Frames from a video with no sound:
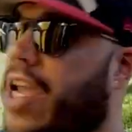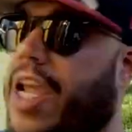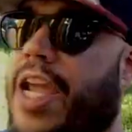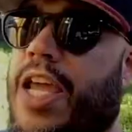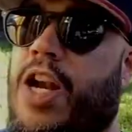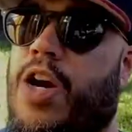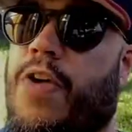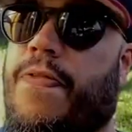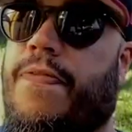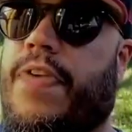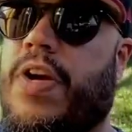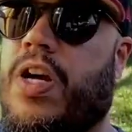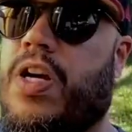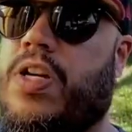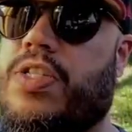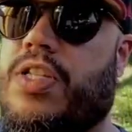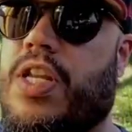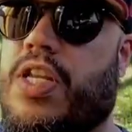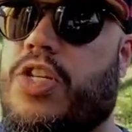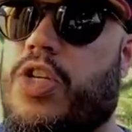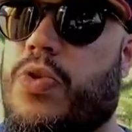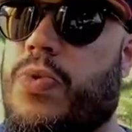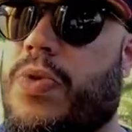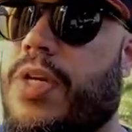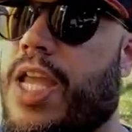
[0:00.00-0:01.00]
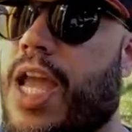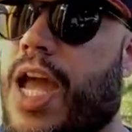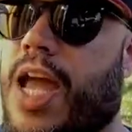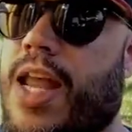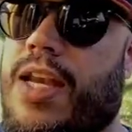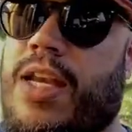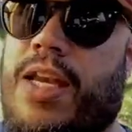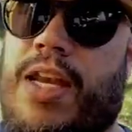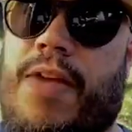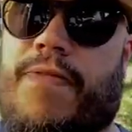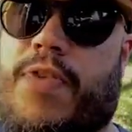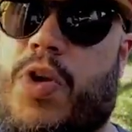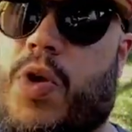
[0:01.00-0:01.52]
interference that you would get,
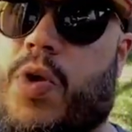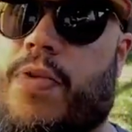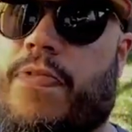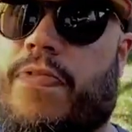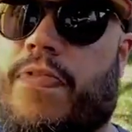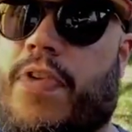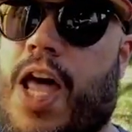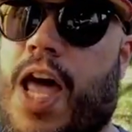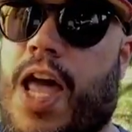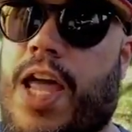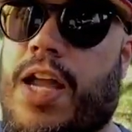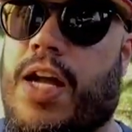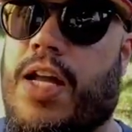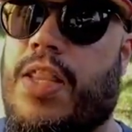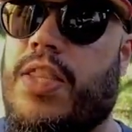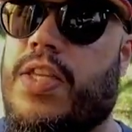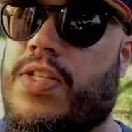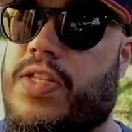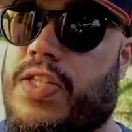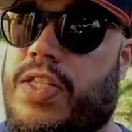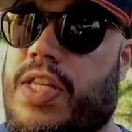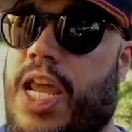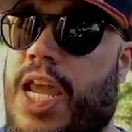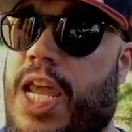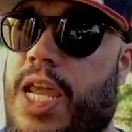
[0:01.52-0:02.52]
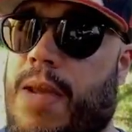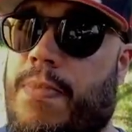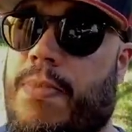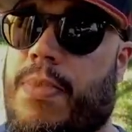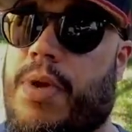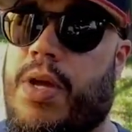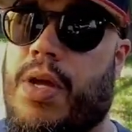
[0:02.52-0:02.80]
and if you were flying on the same